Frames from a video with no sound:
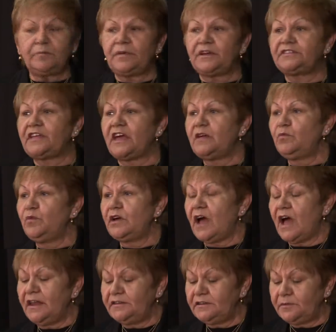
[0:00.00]
but they were
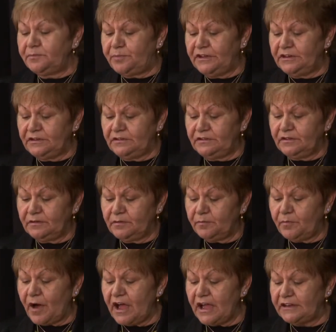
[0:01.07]
underpinned
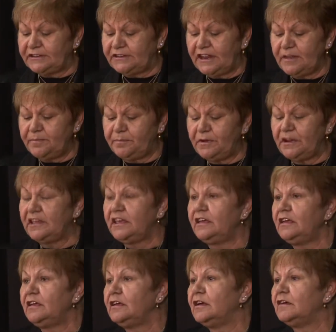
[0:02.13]
by a
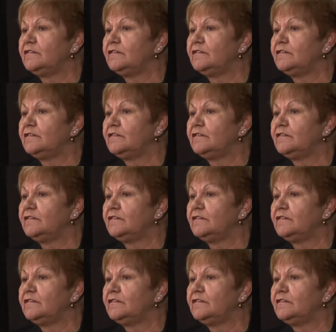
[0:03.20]
deeply